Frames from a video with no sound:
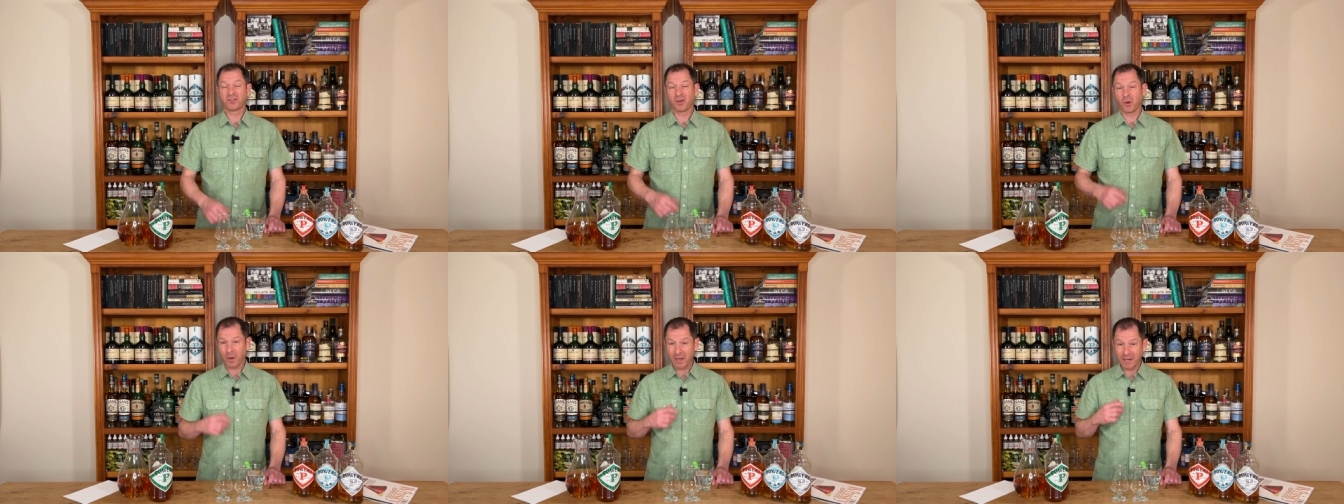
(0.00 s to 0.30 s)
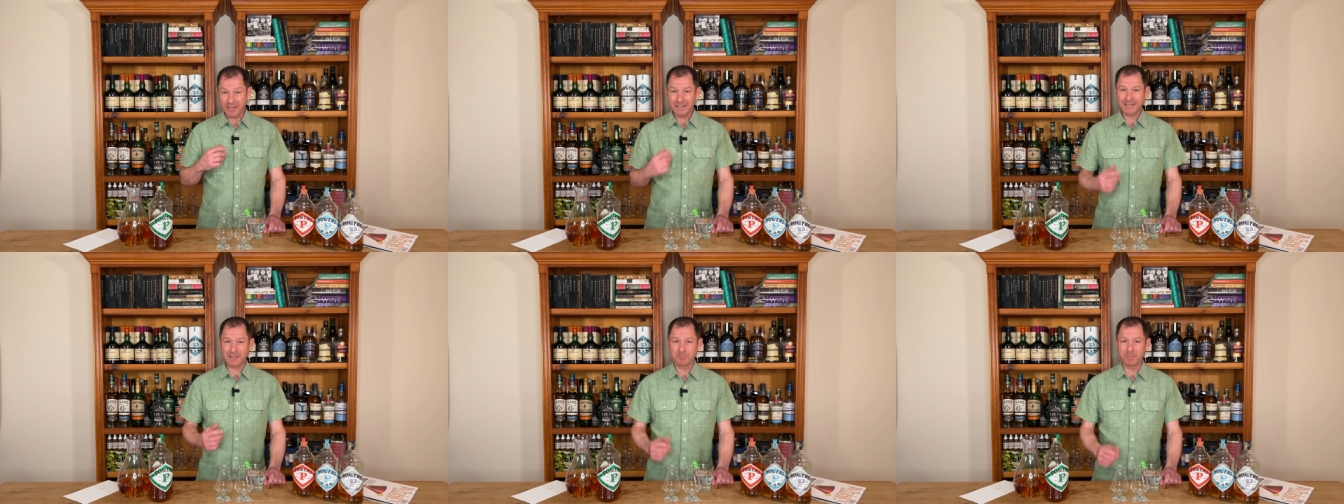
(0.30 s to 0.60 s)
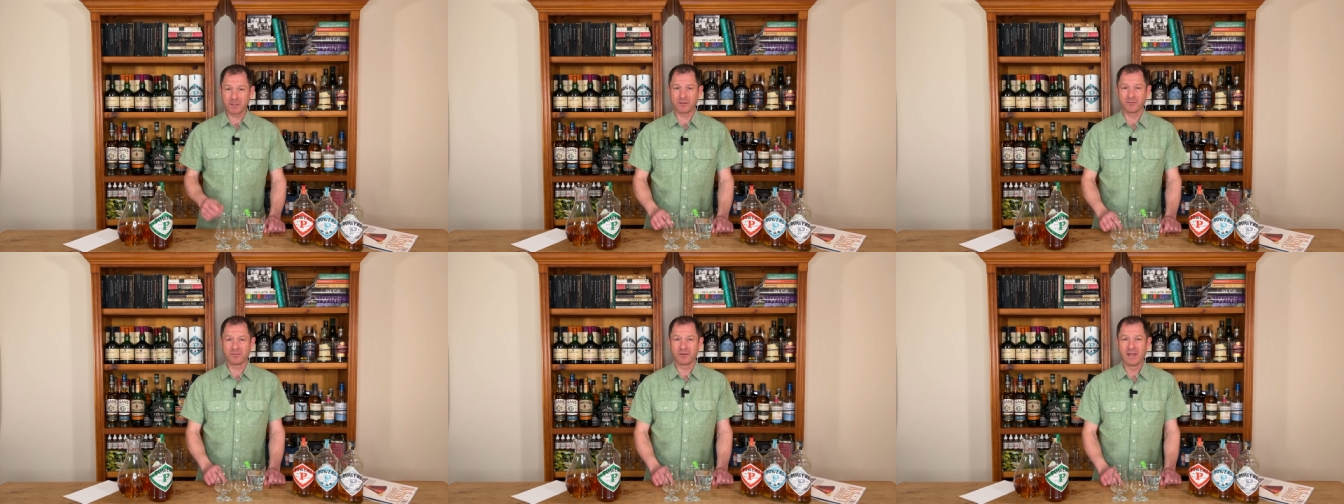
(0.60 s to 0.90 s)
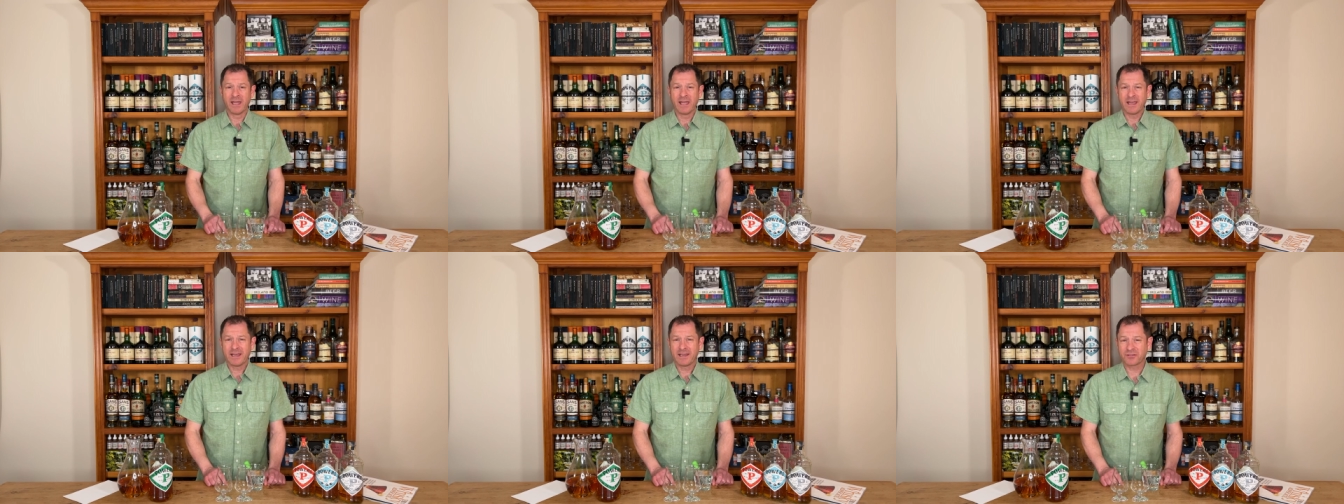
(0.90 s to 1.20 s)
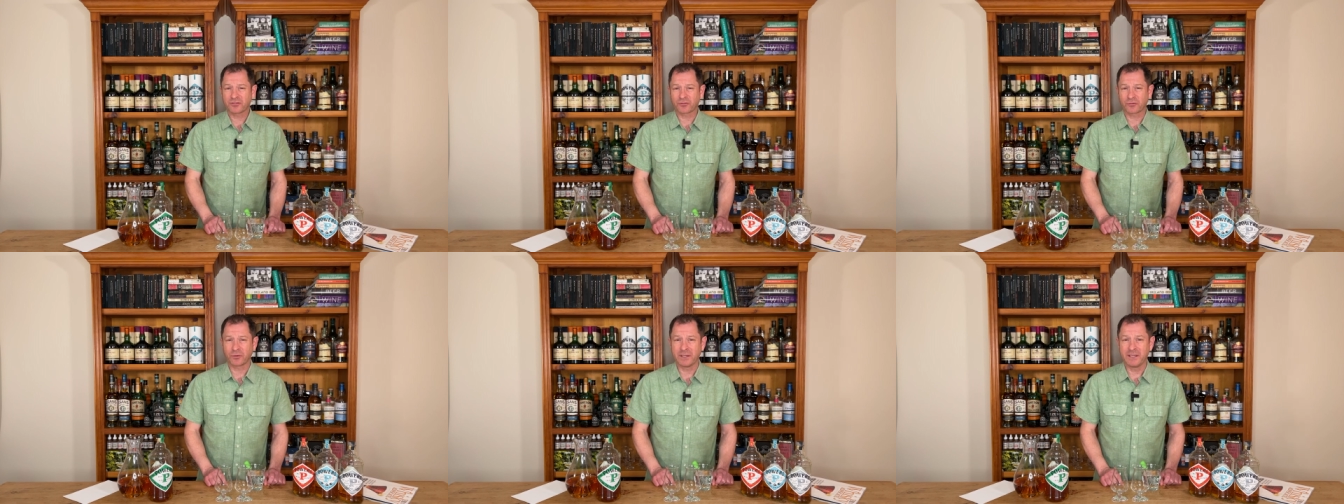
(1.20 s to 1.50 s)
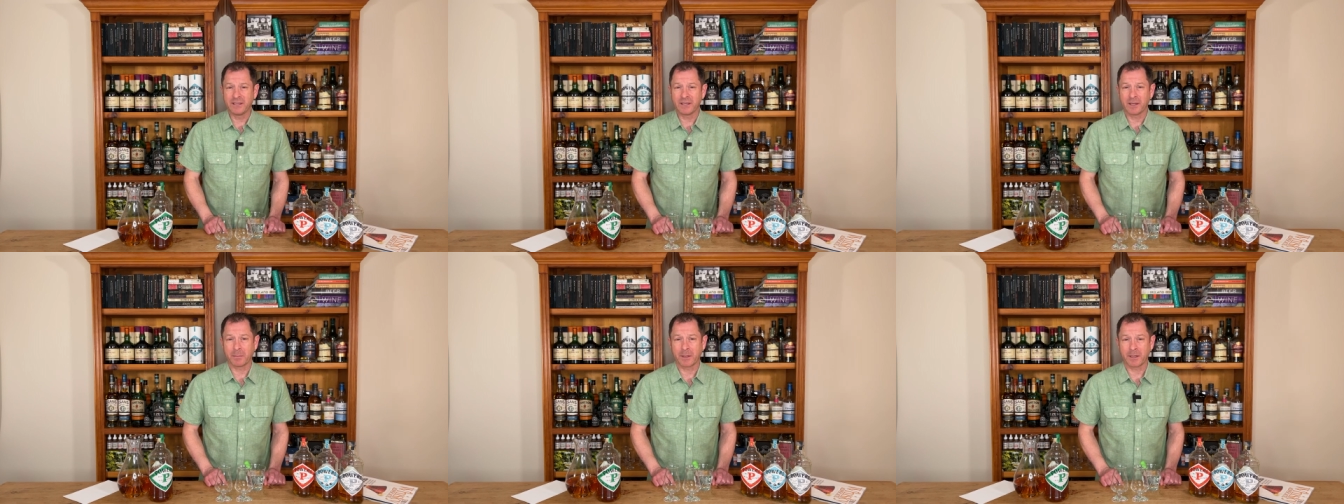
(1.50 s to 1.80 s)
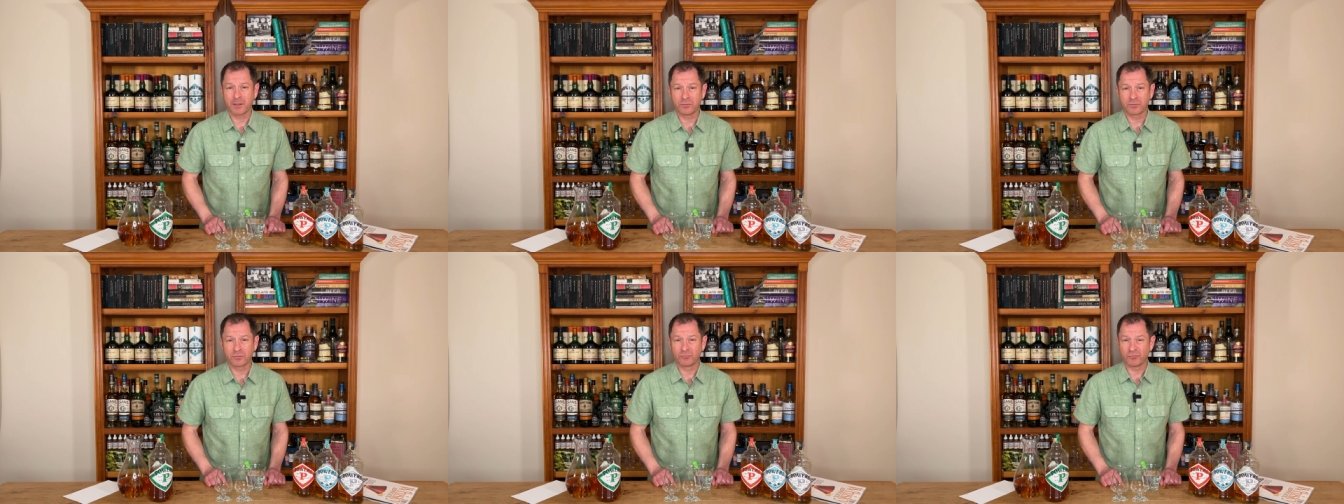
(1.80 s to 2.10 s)
So a little bit of history
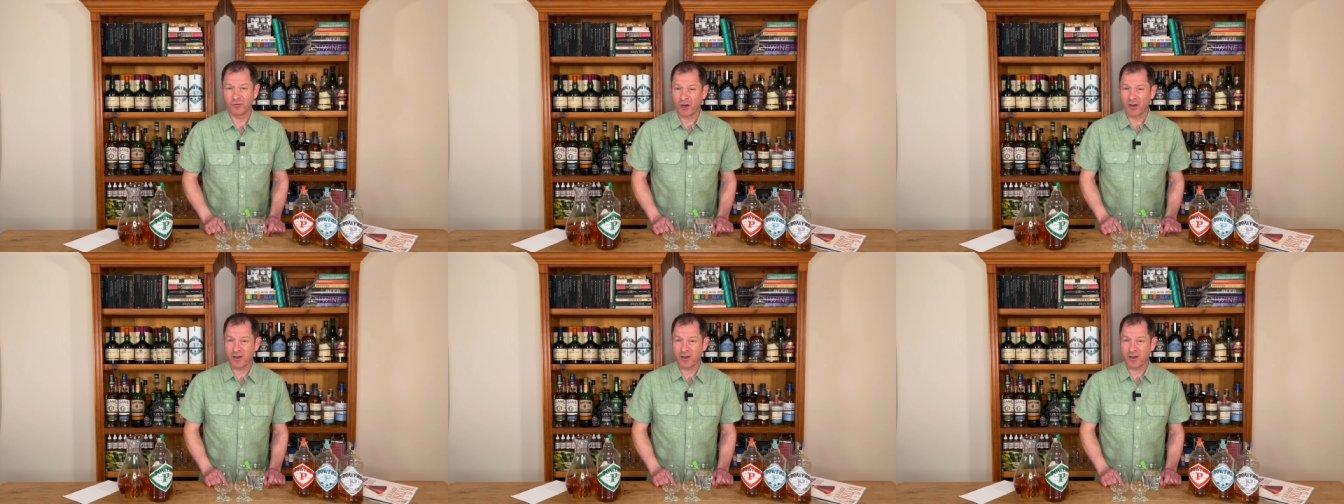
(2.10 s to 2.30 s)
about